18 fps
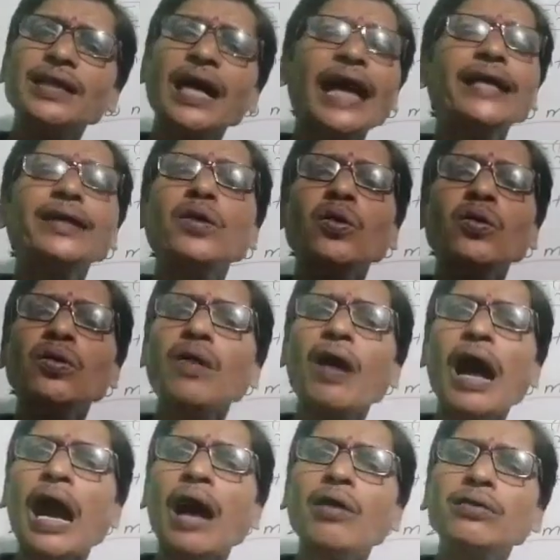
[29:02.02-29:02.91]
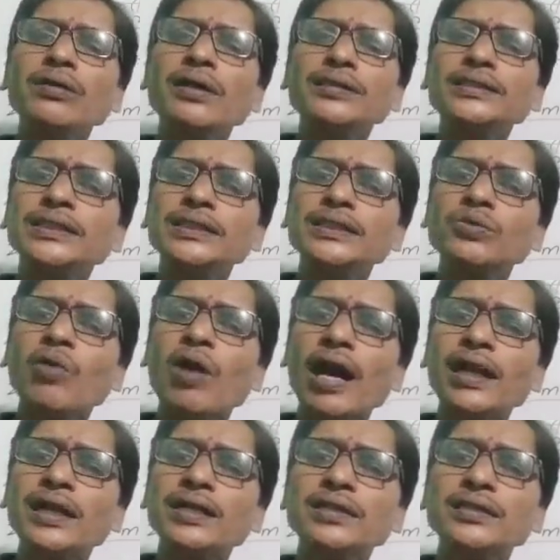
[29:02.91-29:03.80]
don't know how does it
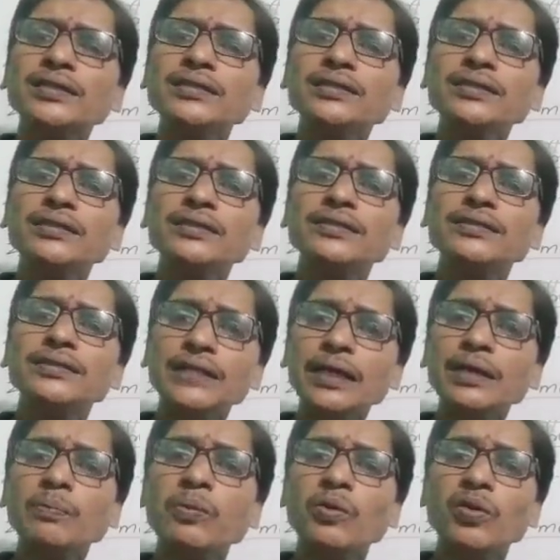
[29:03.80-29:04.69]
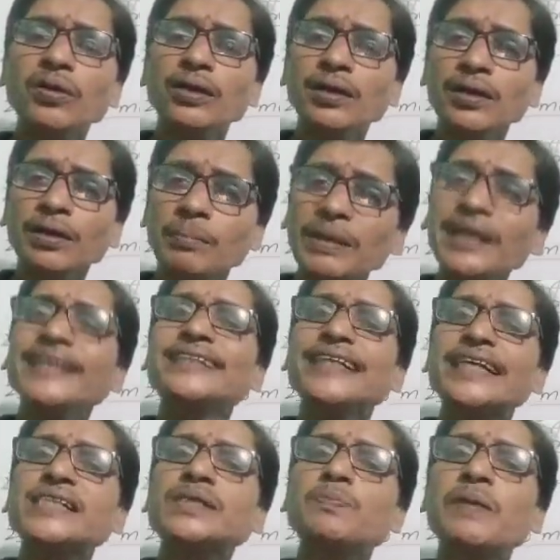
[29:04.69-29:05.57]
work. Therefore, please
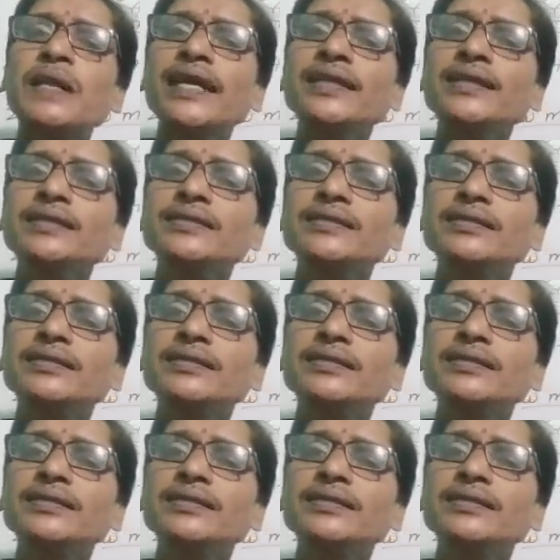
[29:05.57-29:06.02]
explain.